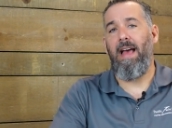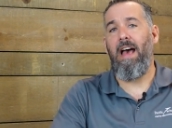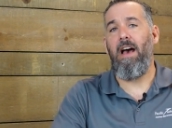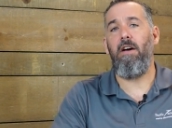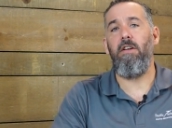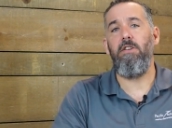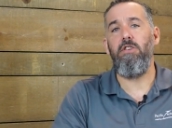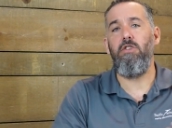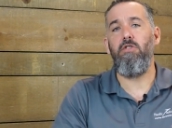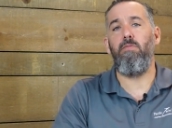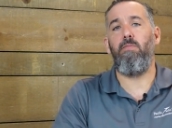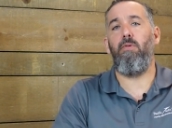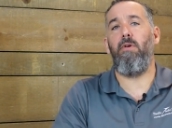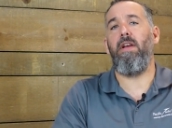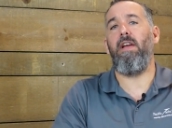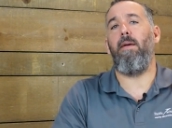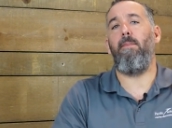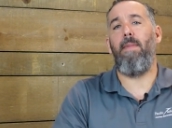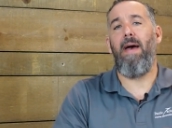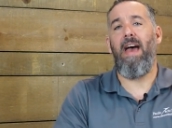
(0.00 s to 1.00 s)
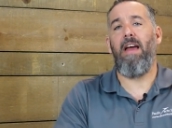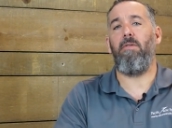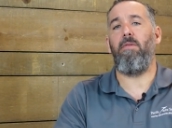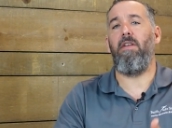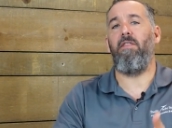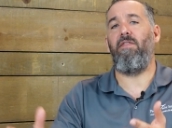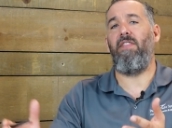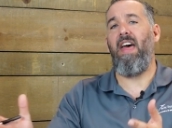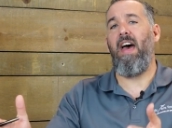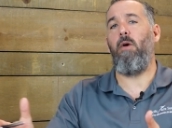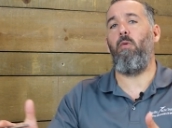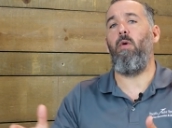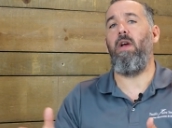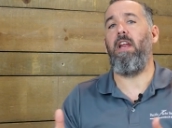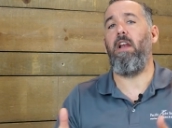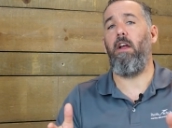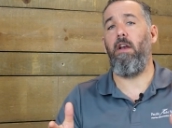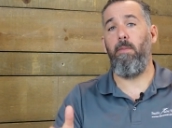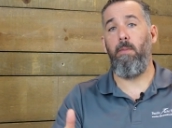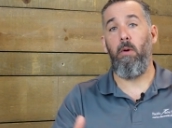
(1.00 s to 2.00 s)
How do you bring a battery of that
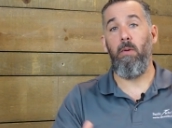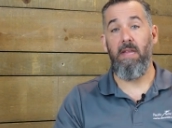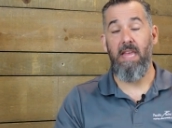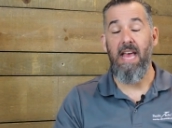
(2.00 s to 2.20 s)
weight on a boat?